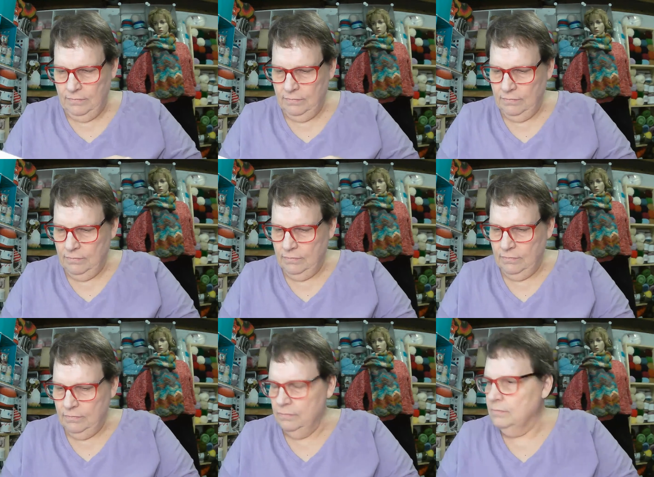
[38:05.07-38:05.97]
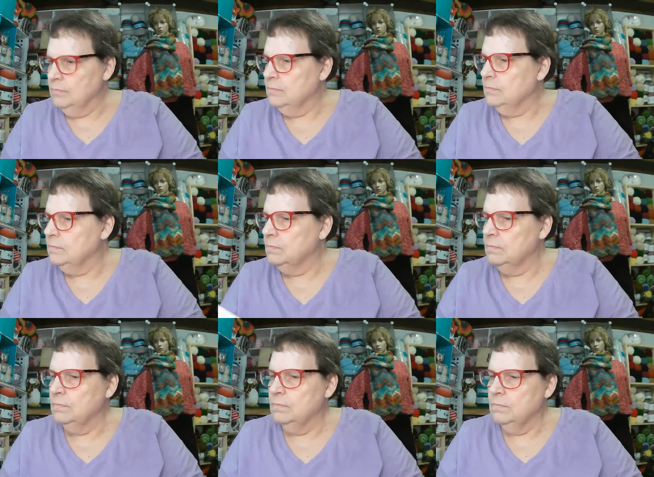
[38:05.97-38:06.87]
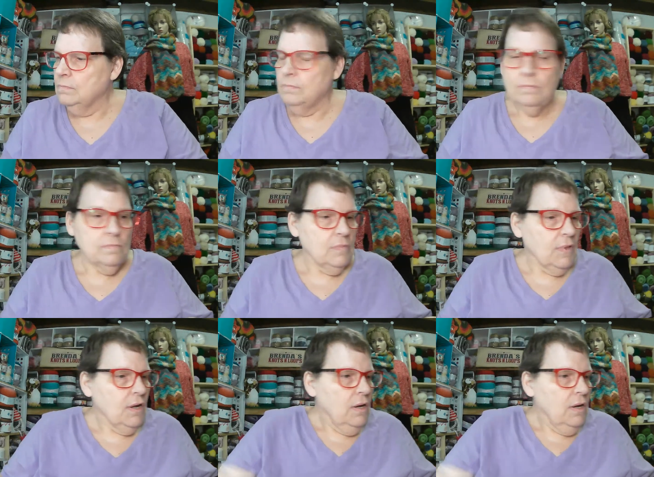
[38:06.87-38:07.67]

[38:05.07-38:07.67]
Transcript: (no one is talking)